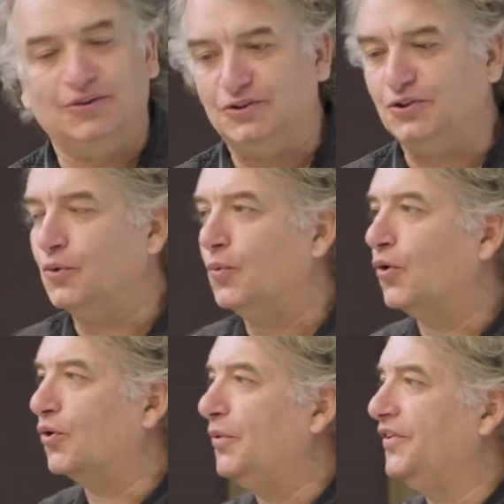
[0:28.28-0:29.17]
joint
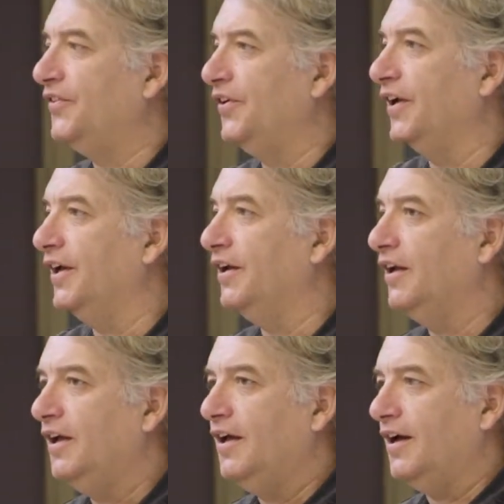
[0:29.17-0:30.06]
work with Cyril,
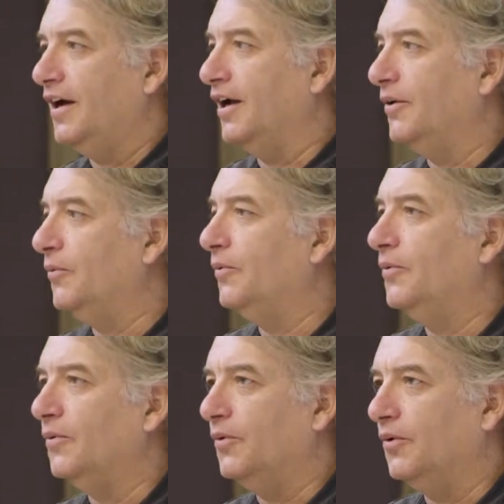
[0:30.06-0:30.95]

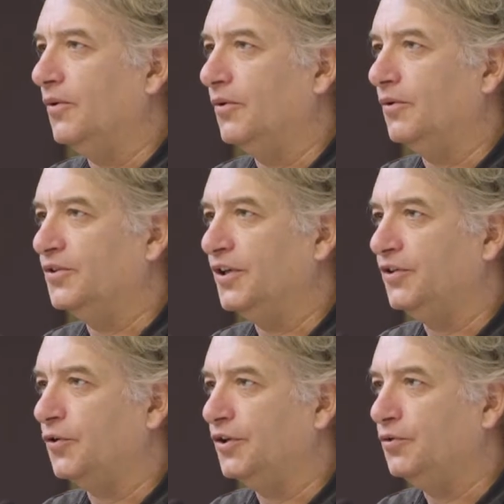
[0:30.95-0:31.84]
and
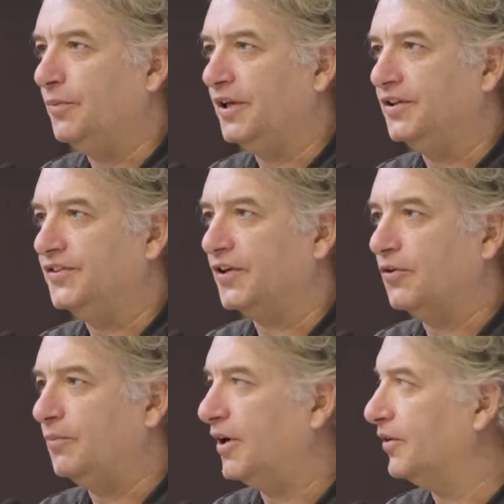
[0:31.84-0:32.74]
he's going to make the
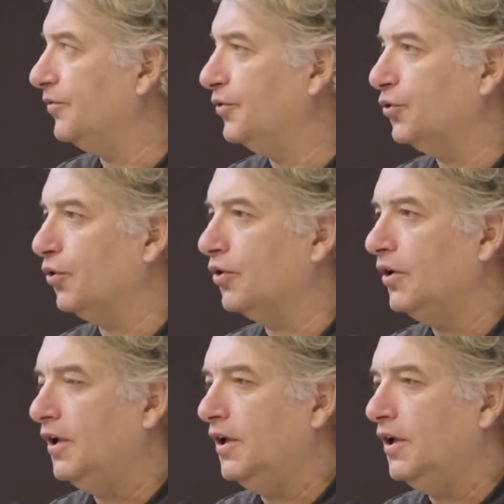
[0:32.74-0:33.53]
second part of the talk.